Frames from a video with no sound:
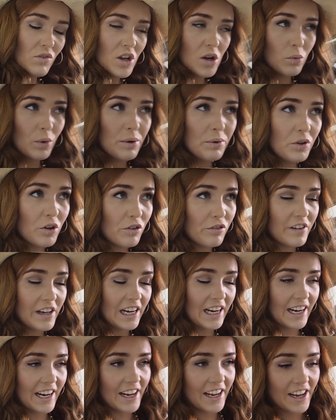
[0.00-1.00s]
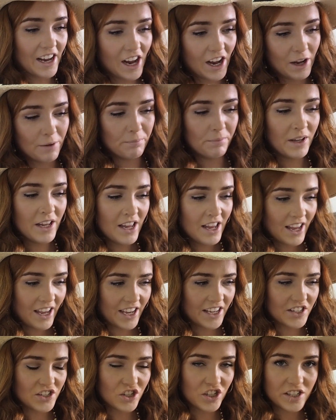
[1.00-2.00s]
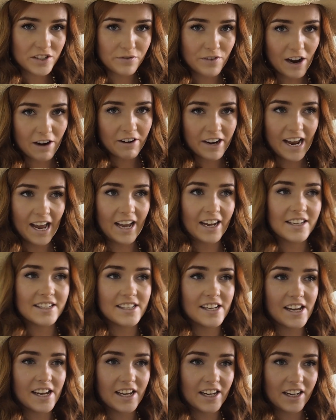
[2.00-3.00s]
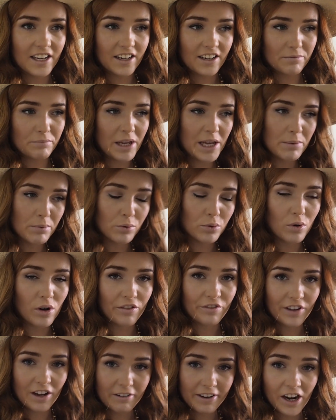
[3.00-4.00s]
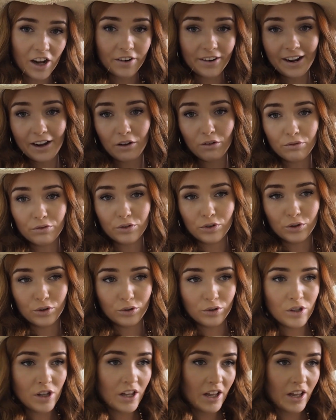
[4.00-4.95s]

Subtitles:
We were not feeling it. It's just very hectic. People are very unhelpful.